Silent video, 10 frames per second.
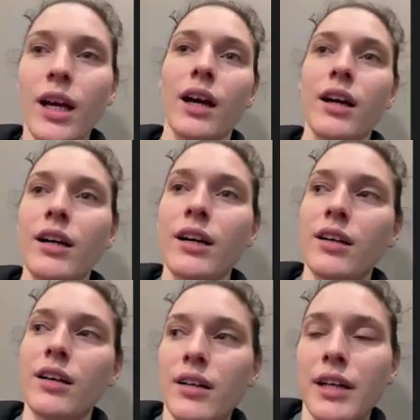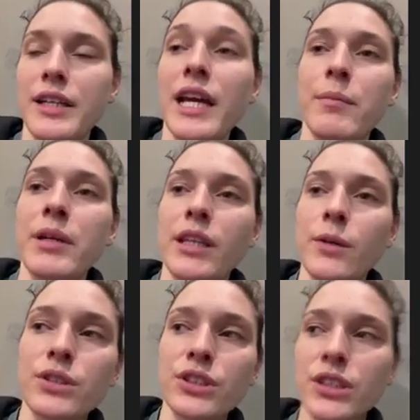Yeah, I mean,
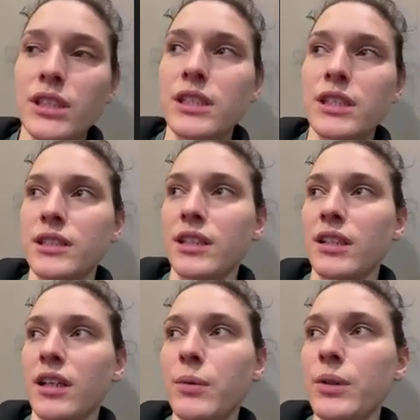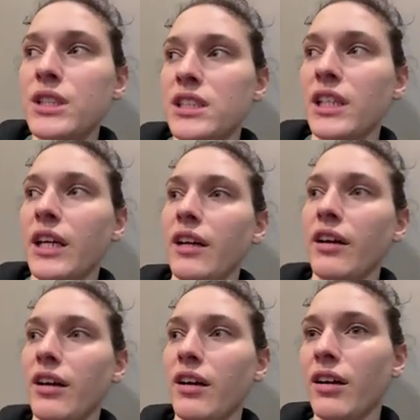it was just, I would say,
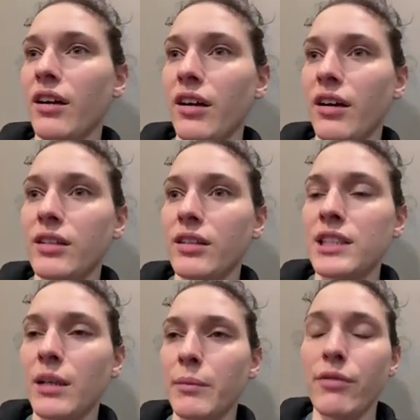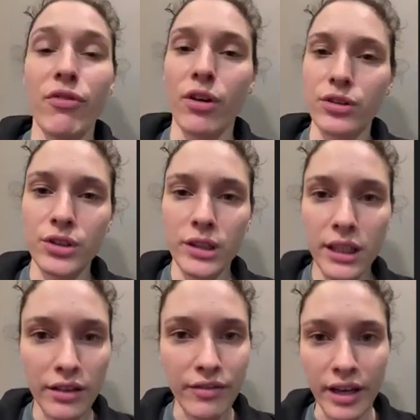some
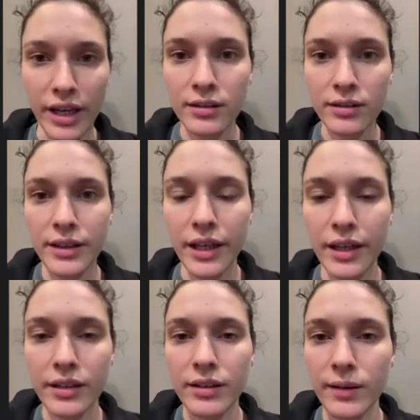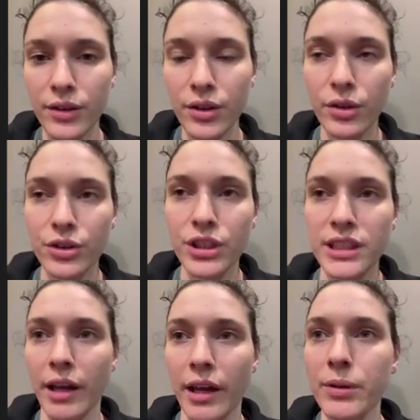unfortunate event that,
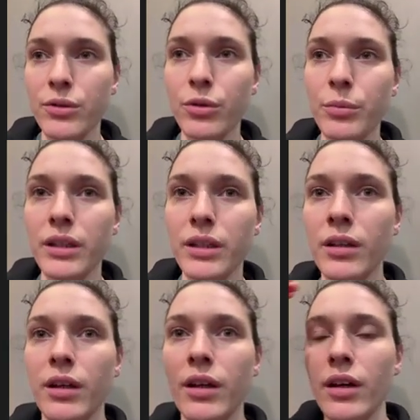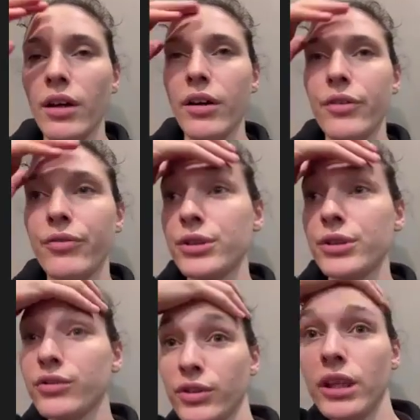just happened to me.
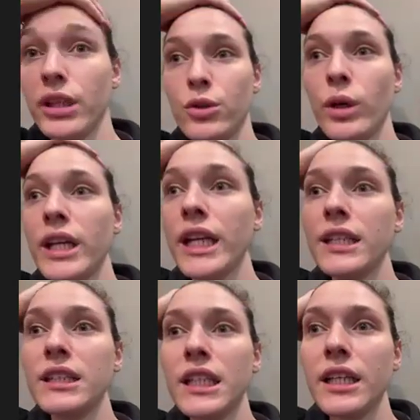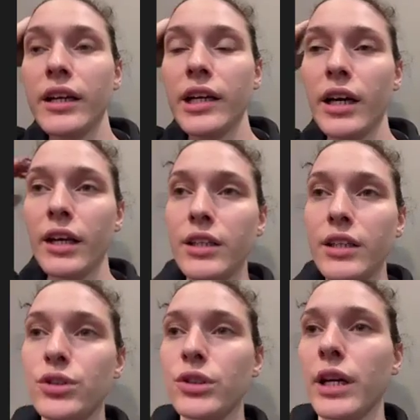First of all, in 2019, I got
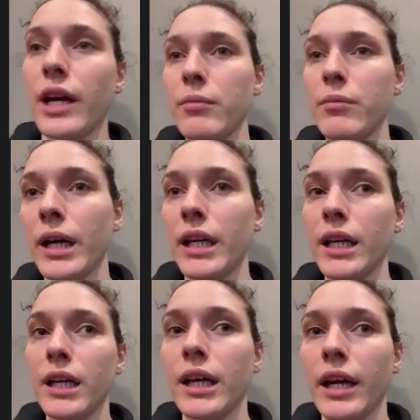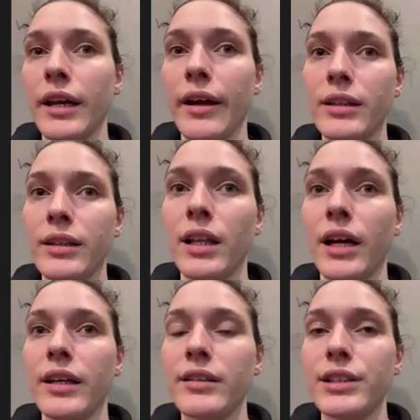injured and I had
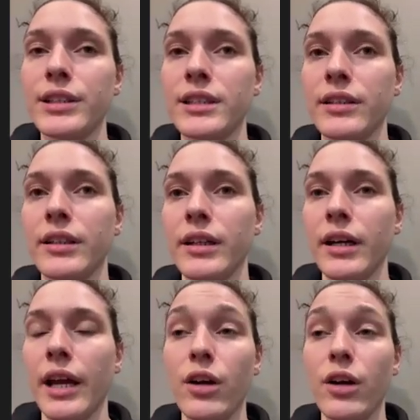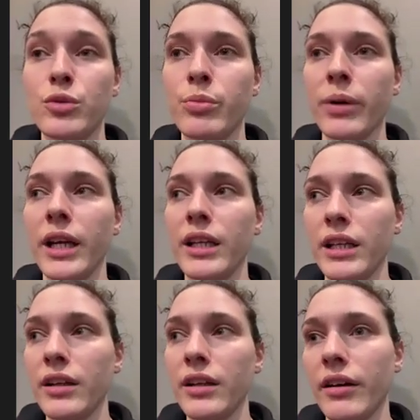like this ankle sprain
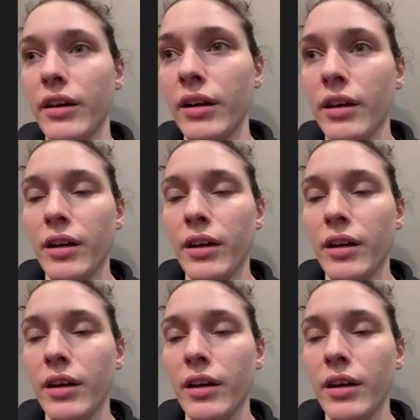in